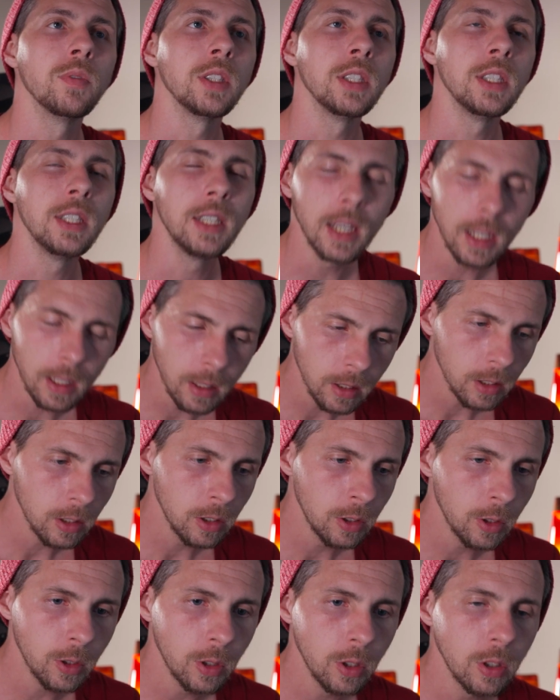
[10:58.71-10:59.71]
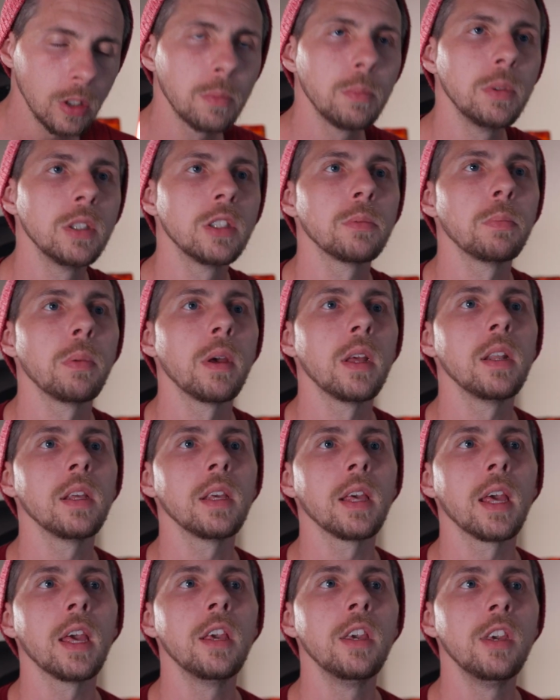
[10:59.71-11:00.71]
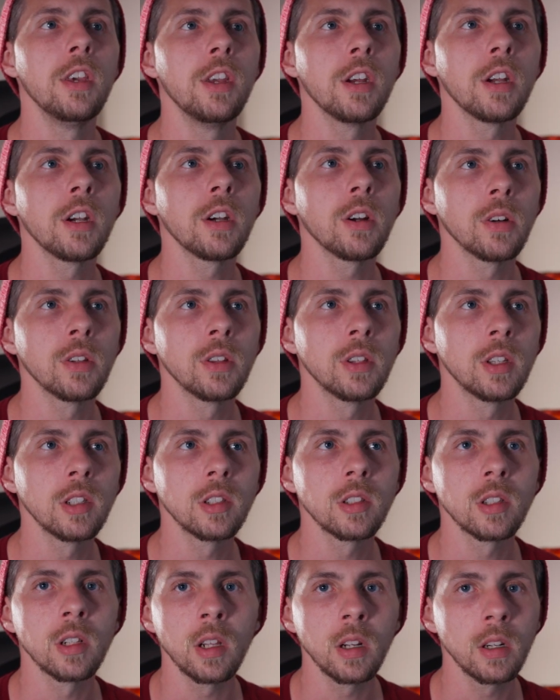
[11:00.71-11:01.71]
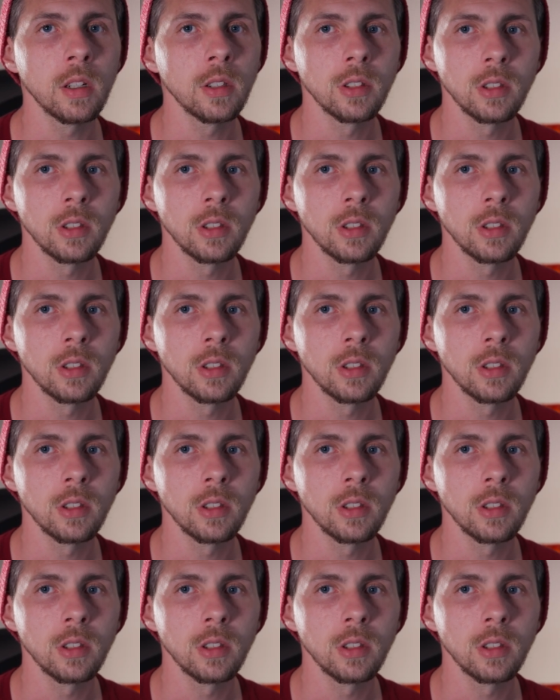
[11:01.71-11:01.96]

yes, you could be spending a year on this little